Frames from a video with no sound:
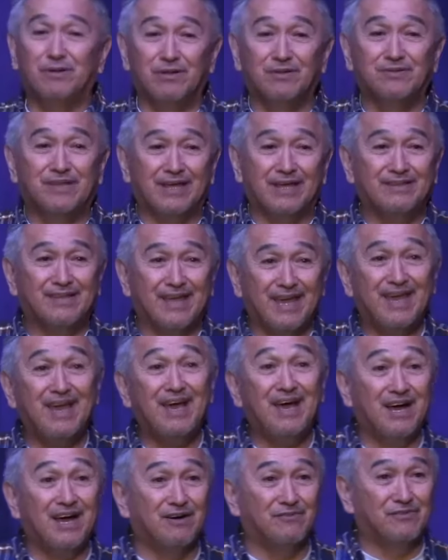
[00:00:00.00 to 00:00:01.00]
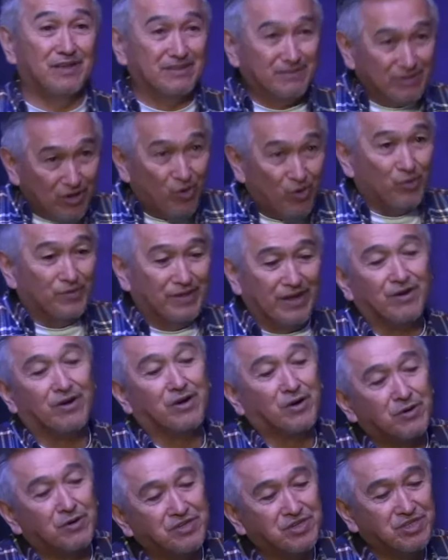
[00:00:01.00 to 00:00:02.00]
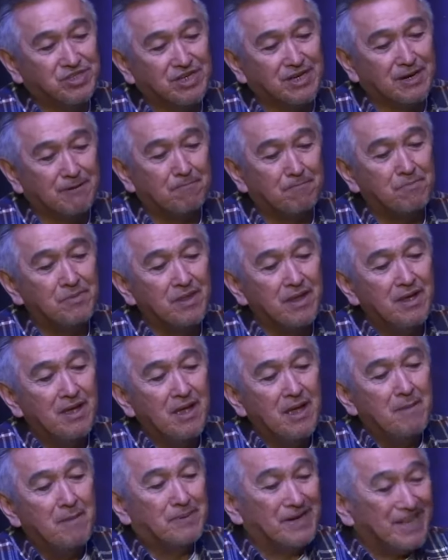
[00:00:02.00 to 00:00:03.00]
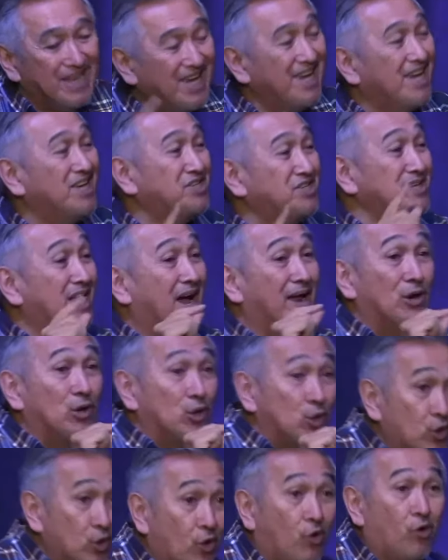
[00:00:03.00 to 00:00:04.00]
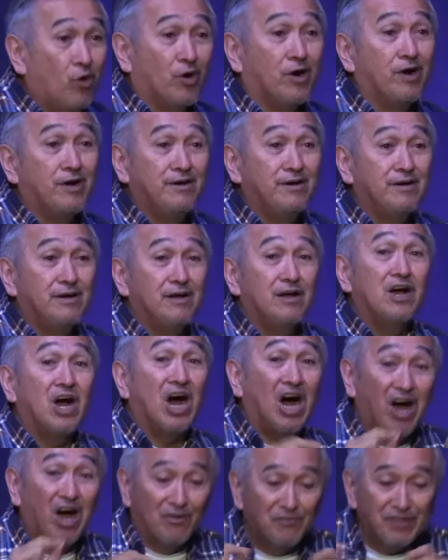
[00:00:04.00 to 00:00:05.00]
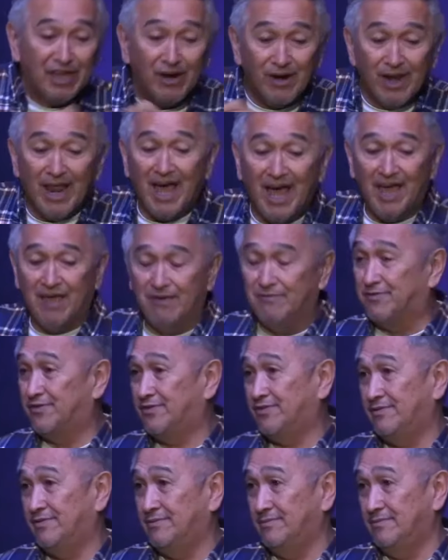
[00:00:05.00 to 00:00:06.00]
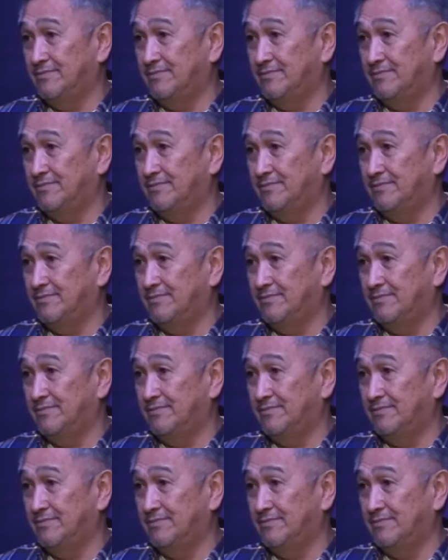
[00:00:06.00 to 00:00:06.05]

that they have that, oh, they're a Christian. But he is not Lord of their lives.